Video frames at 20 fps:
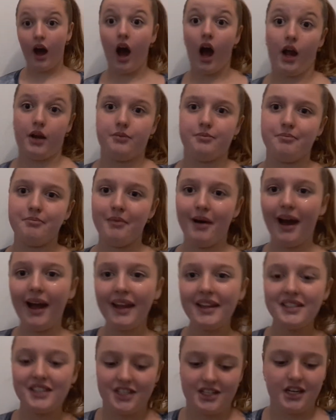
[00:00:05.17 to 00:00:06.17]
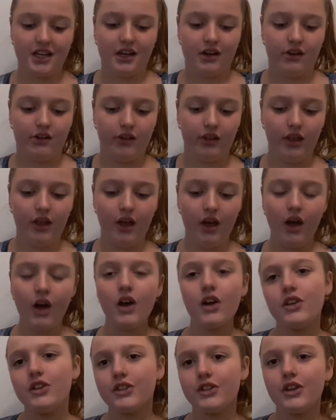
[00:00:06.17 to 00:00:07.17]
on my channel.
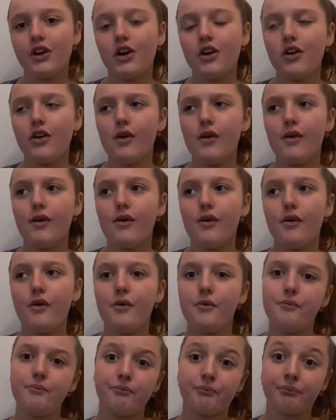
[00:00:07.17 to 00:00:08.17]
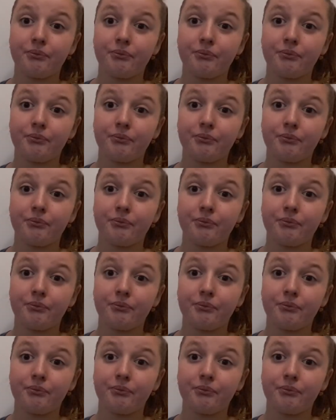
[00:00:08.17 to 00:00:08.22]
So,